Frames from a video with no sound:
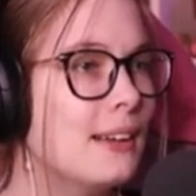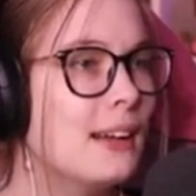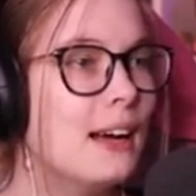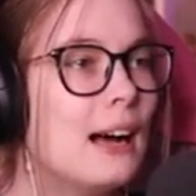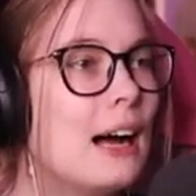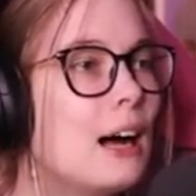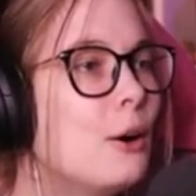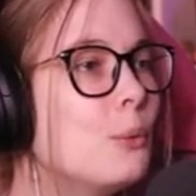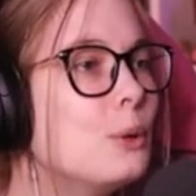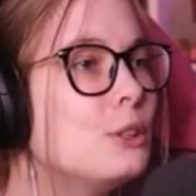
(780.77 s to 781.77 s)
How
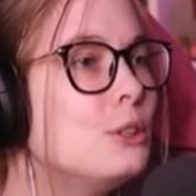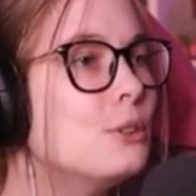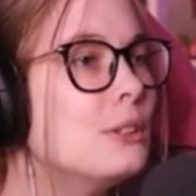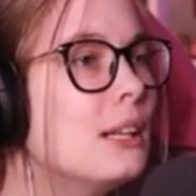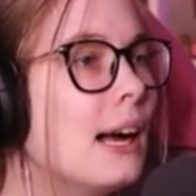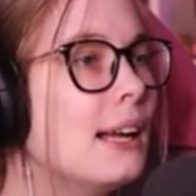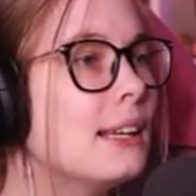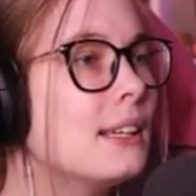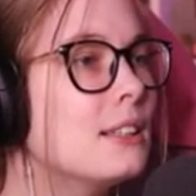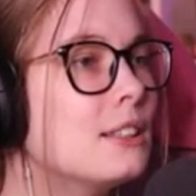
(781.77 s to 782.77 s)
would you
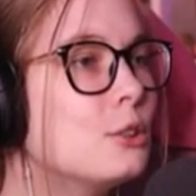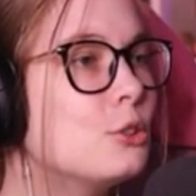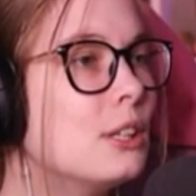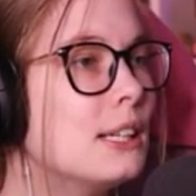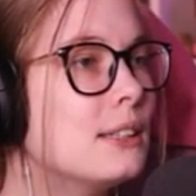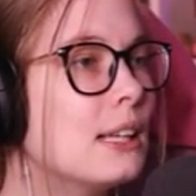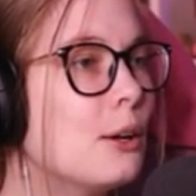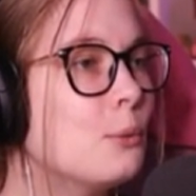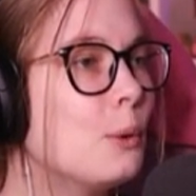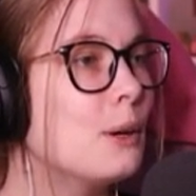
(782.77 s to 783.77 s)
like to take
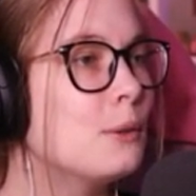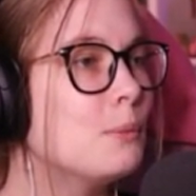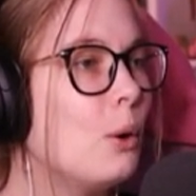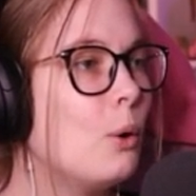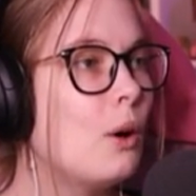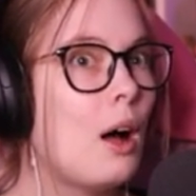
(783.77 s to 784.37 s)
down one more?